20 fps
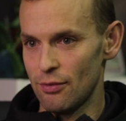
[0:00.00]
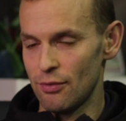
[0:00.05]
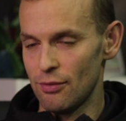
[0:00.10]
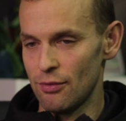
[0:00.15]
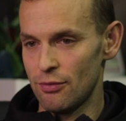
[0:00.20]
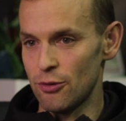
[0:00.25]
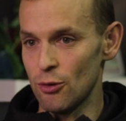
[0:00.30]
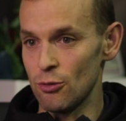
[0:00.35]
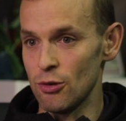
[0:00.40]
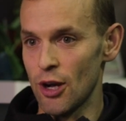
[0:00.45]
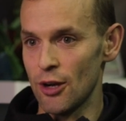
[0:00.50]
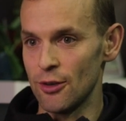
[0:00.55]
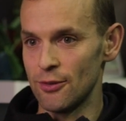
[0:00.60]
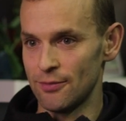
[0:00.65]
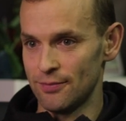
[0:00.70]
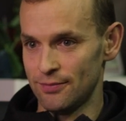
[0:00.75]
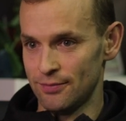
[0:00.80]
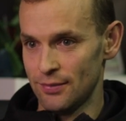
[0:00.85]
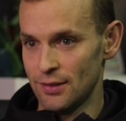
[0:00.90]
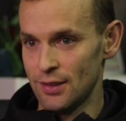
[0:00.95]
full go.
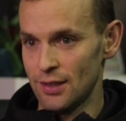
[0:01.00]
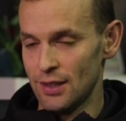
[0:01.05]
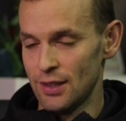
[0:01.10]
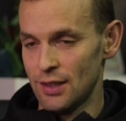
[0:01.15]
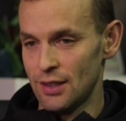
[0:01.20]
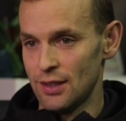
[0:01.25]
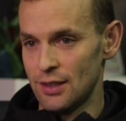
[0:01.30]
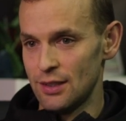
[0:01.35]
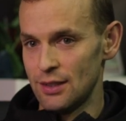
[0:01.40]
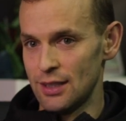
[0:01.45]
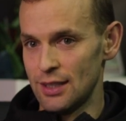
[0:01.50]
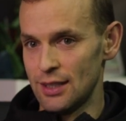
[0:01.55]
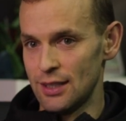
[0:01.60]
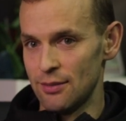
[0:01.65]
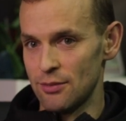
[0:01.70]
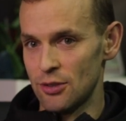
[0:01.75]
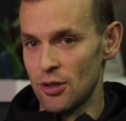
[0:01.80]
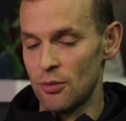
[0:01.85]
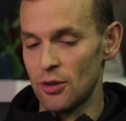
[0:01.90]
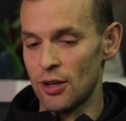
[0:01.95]

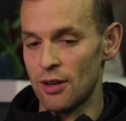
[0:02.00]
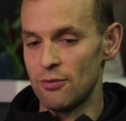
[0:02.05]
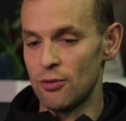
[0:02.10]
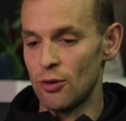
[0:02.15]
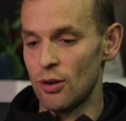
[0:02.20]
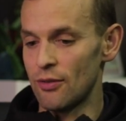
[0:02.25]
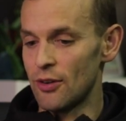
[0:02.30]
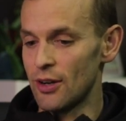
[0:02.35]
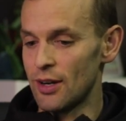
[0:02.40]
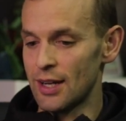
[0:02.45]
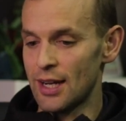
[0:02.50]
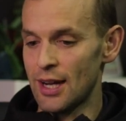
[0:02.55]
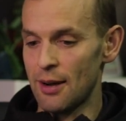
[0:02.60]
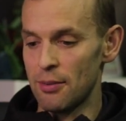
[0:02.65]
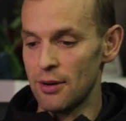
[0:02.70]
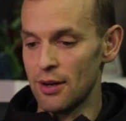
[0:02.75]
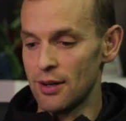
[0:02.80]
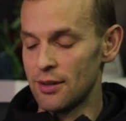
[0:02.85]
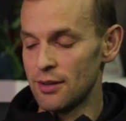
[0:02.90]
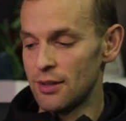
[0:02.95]
So I'm looking forward. I've got a
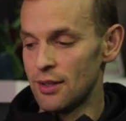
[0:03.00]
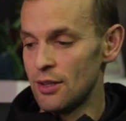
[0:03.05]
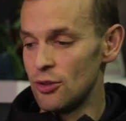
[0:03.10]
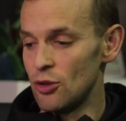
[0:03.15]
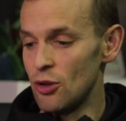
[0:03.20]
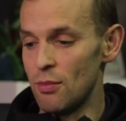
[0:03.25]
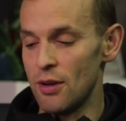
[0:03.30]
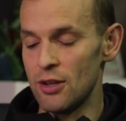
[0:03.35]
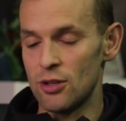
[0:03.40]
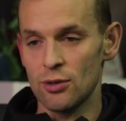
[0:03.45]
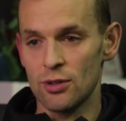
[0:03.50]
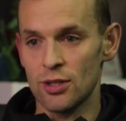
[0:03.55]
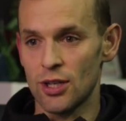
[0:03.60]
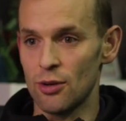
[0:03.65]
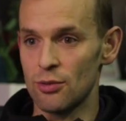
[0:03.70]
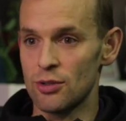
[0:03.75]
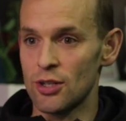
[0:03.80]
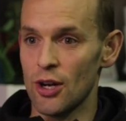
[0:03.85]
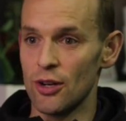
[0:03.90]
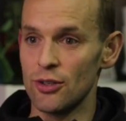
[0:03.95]
couple of new mental
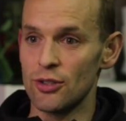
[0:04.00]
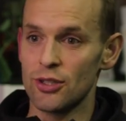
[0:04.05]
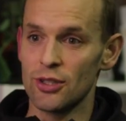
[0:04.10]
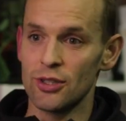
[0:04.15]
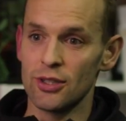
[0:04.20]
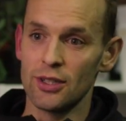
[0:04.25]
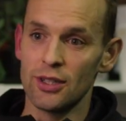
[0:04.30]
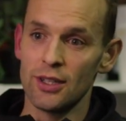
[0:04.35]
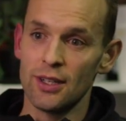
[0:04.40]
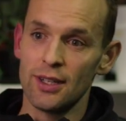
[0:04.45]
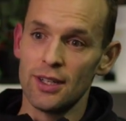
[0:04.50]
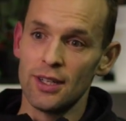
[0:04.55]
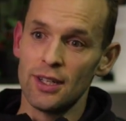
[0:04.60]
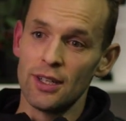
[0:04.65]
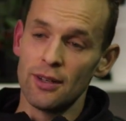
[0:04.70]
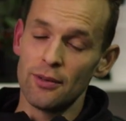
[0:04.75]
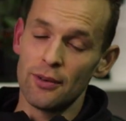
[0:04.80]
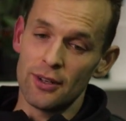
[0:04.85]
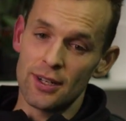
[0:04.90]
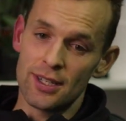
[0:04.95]
skills coach.
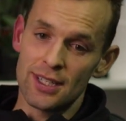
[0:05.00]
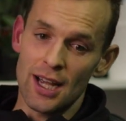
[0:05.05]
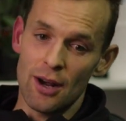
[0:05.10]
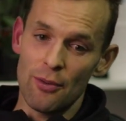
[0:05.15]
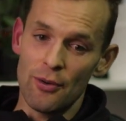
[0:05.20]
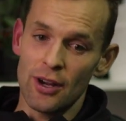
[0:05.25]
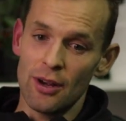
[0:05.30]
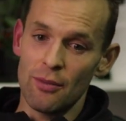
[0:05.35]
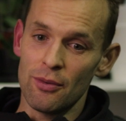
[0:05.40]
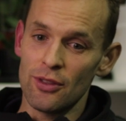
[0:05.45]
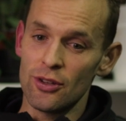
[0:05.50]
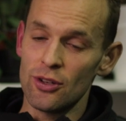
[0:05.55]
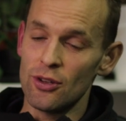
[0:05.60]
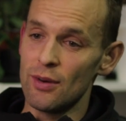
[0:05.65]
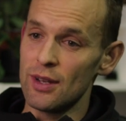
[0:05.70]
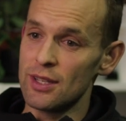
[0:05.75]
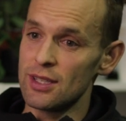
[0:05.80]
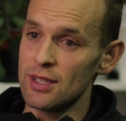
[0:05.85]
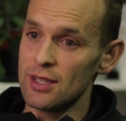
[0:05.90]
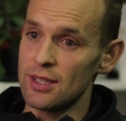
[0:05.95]
I'm going to start working with a new
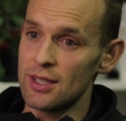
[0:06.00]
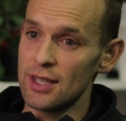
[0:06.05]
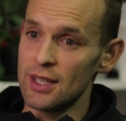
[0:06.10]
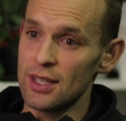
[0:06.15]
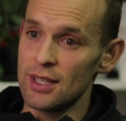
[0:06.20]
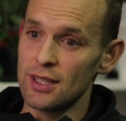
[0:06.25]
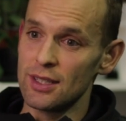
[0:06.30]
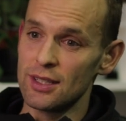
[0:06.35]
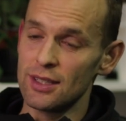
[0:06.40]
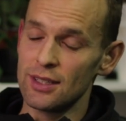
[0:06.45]
S&C.